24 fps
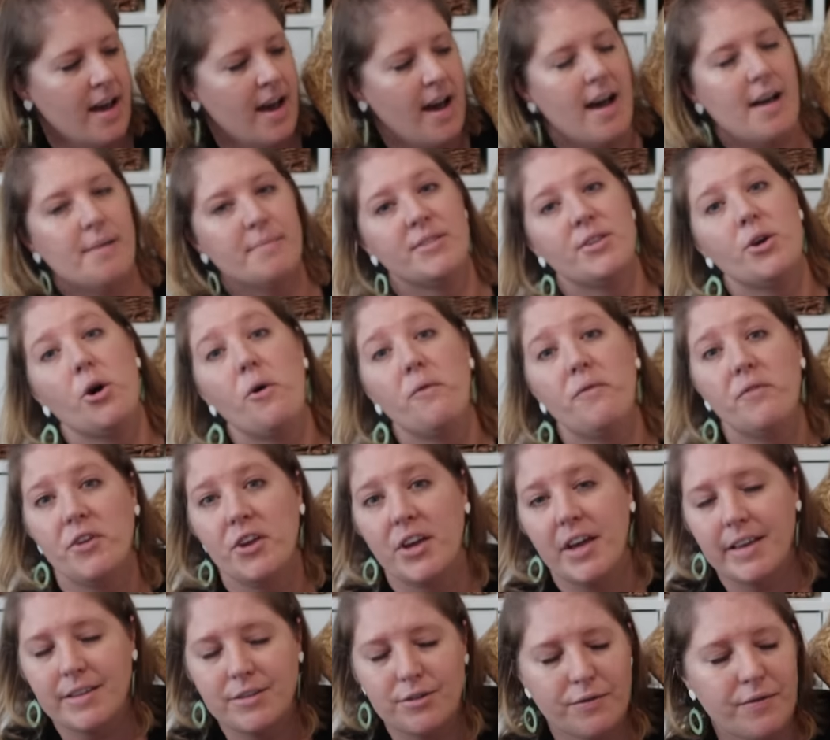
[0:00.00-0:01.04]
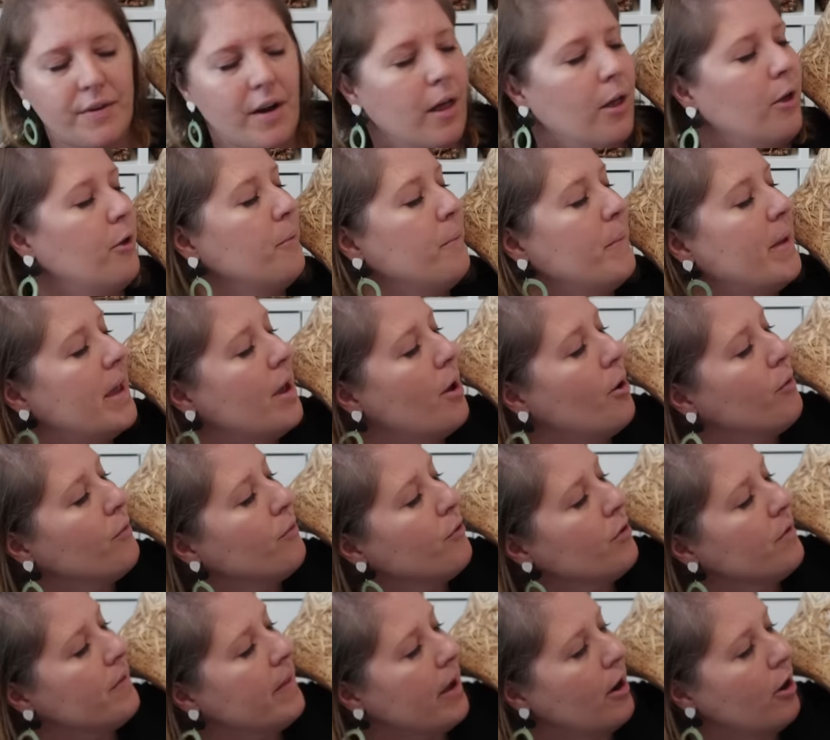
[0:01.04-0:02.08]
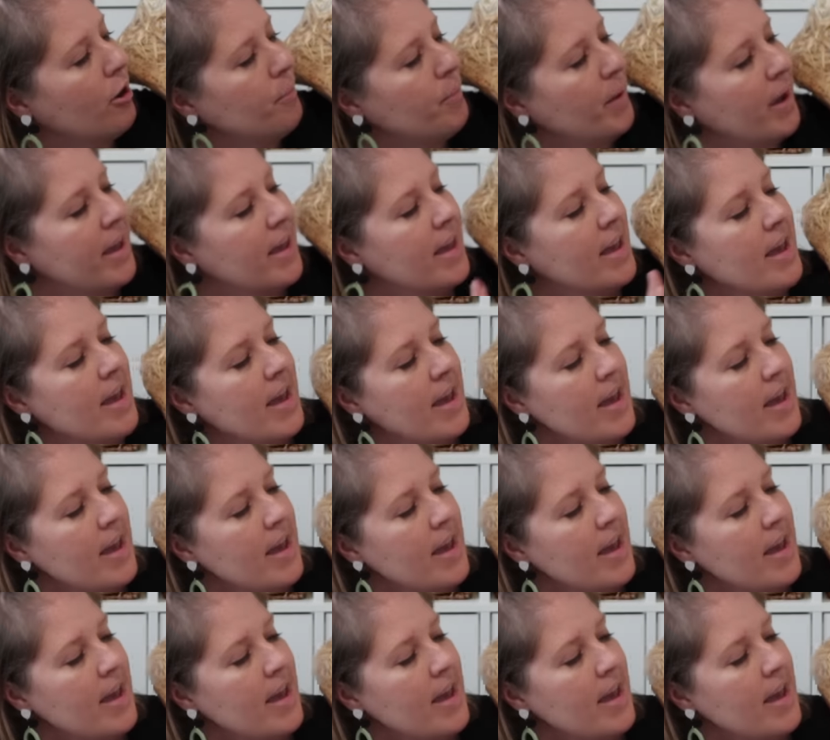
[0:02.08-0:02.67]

Um, so hopefully you guys are following me over there, but